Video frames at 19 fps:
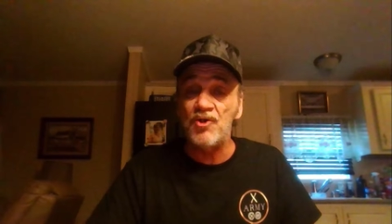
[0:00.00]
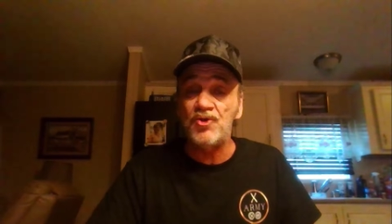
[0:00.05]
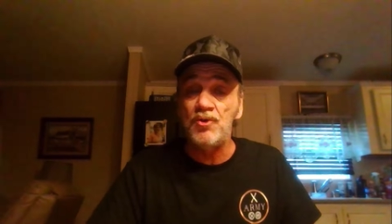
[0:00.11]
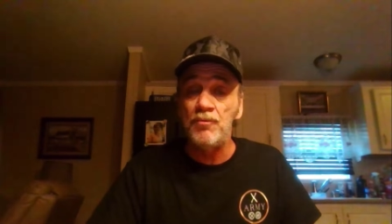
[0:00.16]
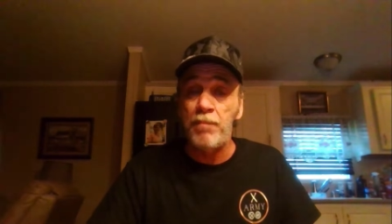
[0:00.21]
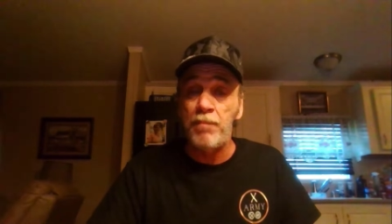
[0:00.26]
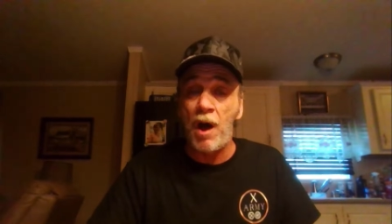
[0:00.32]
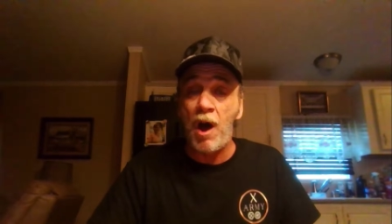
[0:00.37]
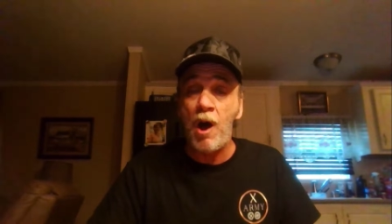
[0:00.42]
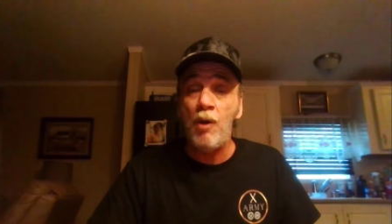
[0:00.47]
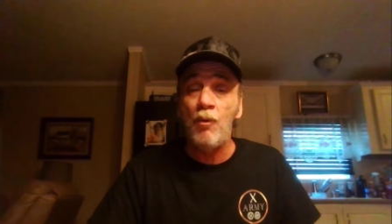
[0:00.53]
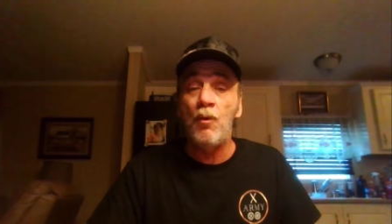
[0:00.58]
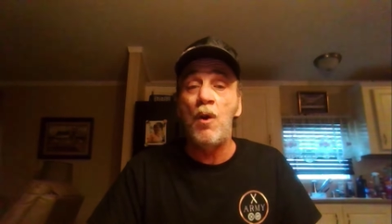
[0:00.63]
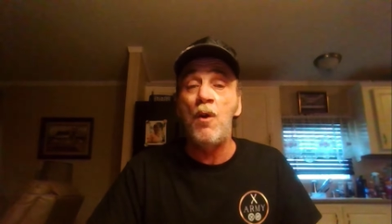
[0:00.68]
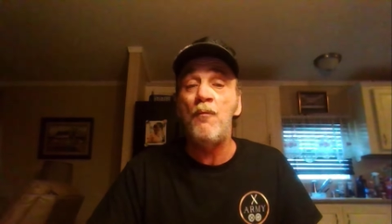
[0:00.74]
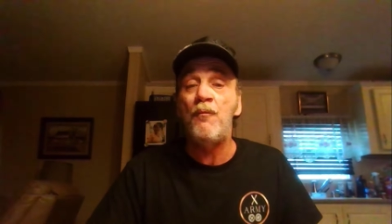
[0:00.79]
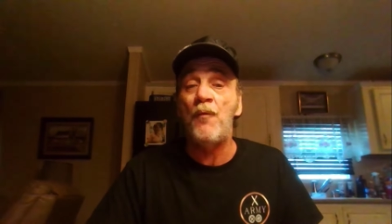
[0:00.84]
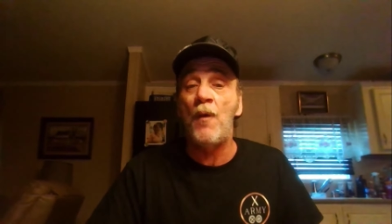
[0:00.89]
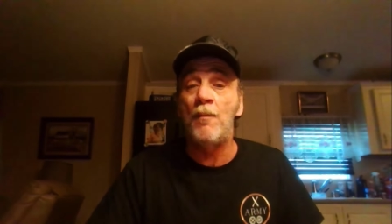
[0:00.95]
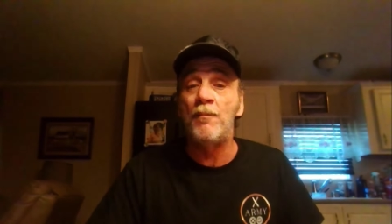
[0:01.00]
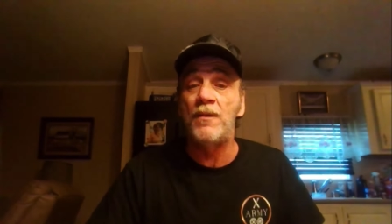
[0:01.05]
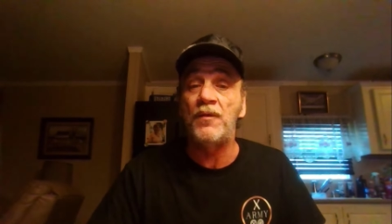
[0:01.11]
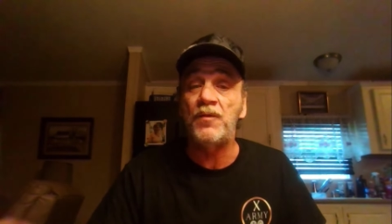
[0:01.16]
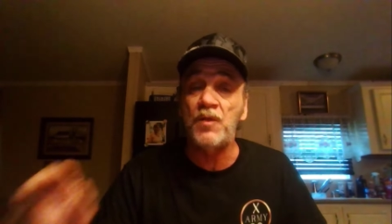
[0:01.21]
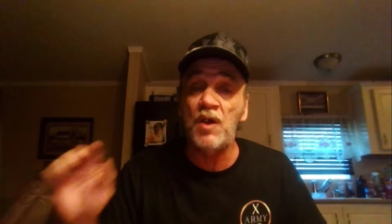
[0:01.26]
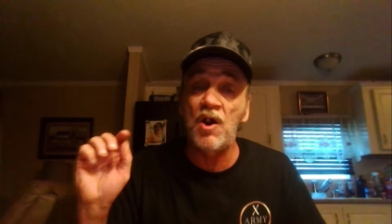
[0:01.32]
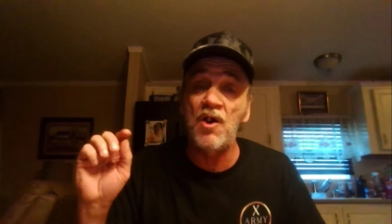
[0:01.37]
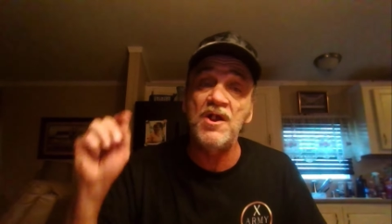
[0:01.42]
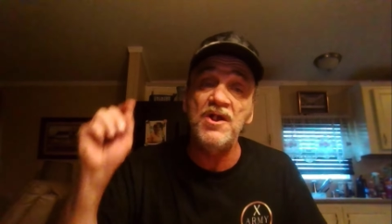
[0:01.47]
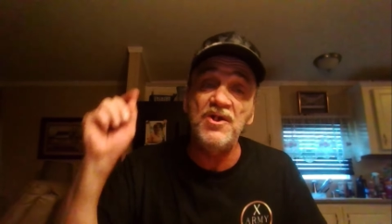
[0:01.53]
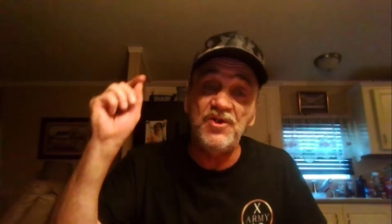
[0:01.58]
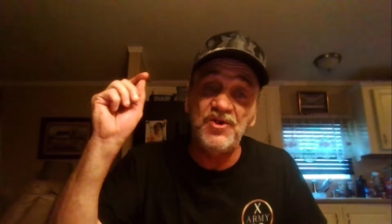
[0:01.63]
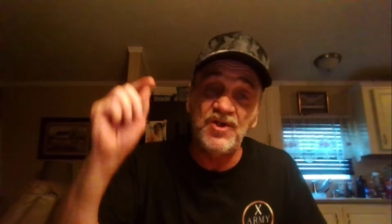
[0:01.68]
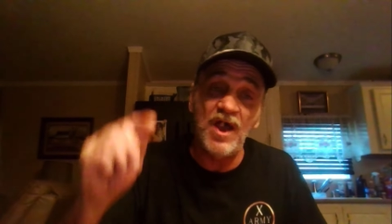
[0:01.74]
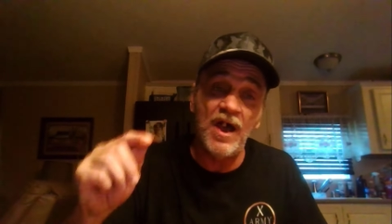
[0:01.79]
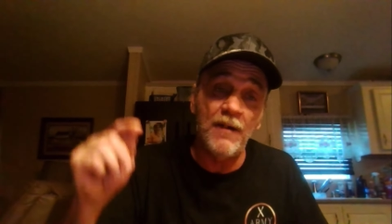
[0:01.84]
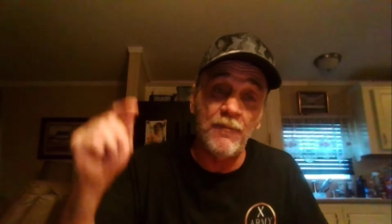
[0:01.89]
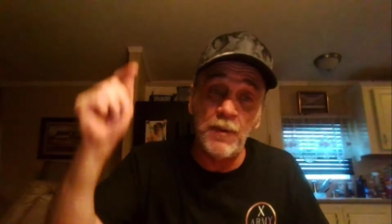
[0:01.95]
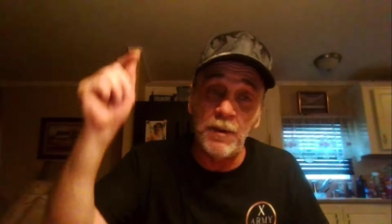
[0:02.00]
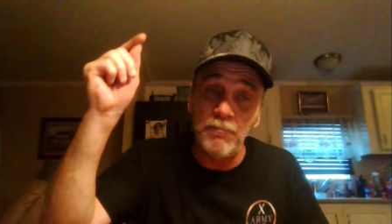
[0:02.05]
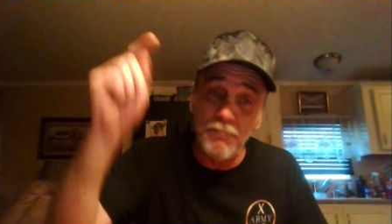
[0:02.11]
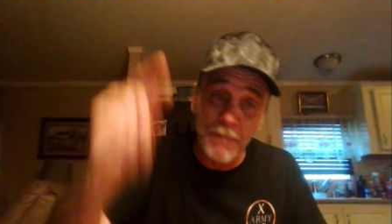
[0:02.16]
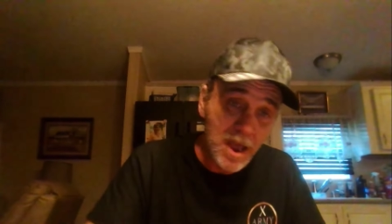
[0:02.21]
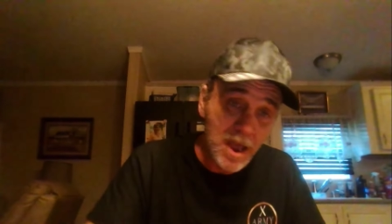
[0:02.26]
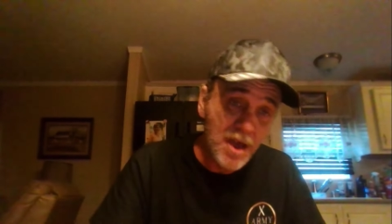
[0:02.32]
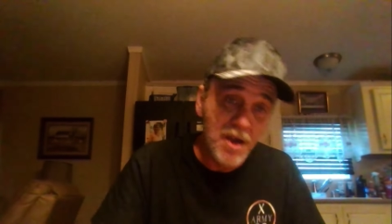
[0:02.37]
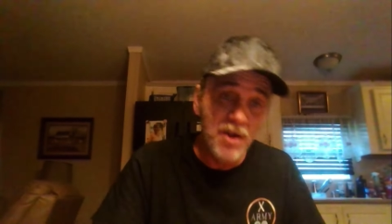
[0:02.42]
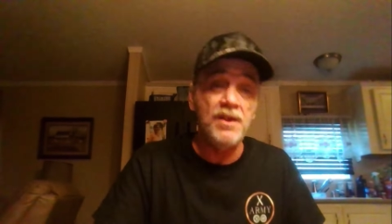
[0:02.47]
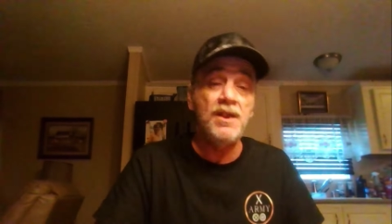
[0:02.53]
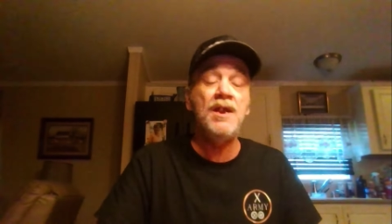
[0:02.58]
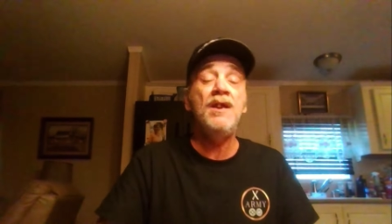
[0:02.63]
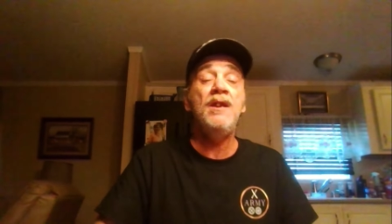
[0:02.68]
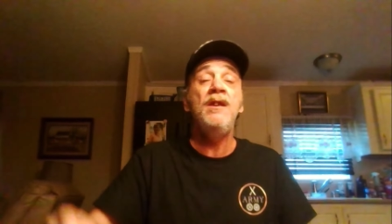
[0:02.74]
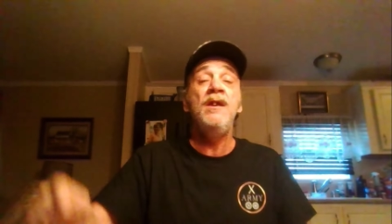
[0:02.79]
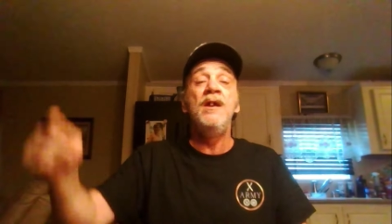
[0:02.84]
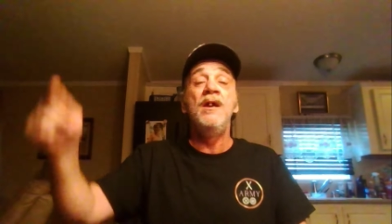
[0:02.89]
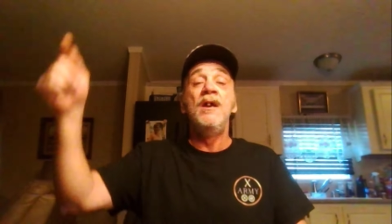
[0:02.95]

borrow from the thirty-seven million dollars